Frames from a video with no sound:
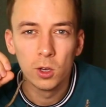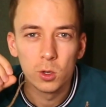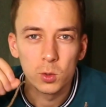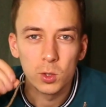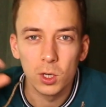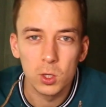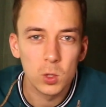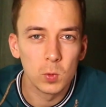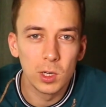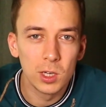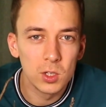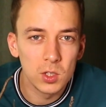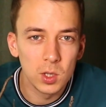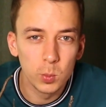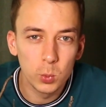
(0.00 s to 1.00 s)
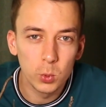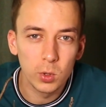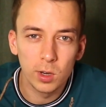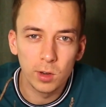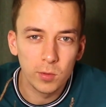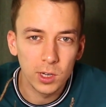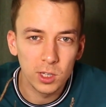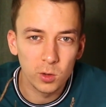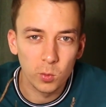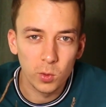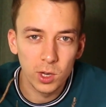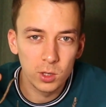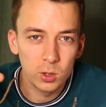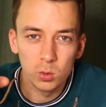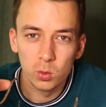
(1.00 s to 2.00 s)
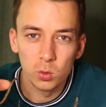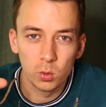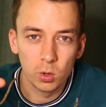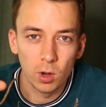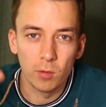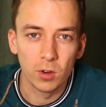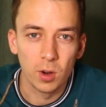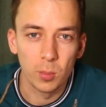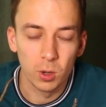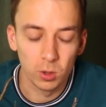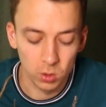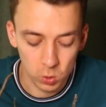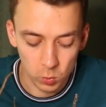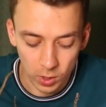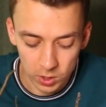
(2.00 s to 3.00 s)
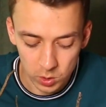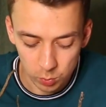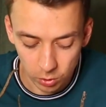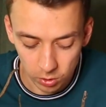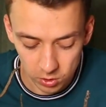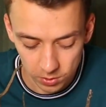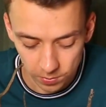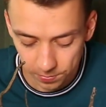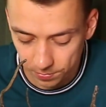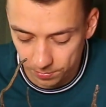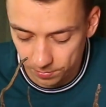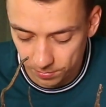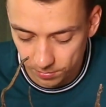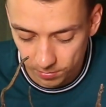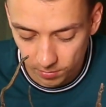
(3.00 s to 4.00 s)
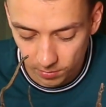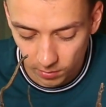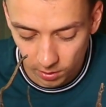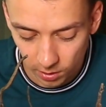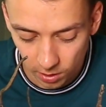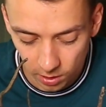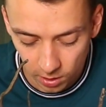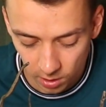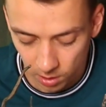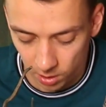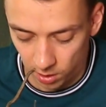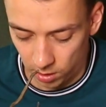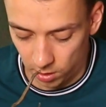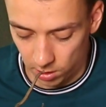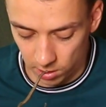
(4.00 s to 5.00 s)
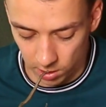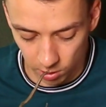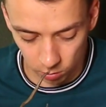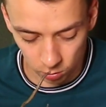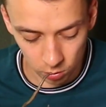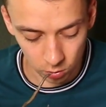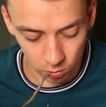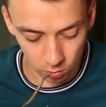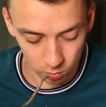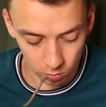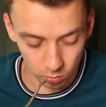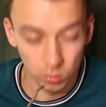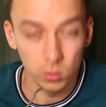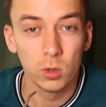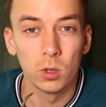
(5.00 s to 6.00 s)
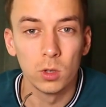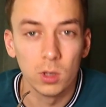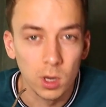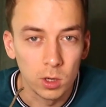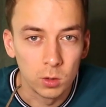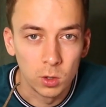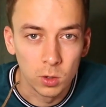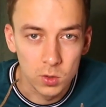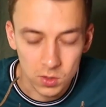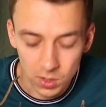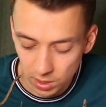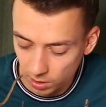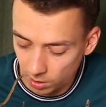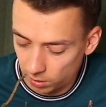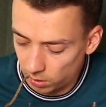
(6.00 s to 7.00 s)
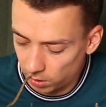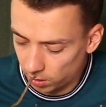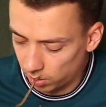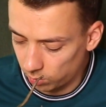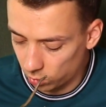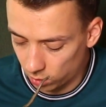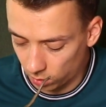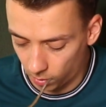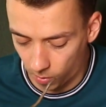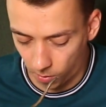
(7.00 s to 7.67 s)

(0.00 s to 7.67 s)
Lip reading: So that is a really simple and effective way to cover up all those white spots. And now you don't see anything anymore.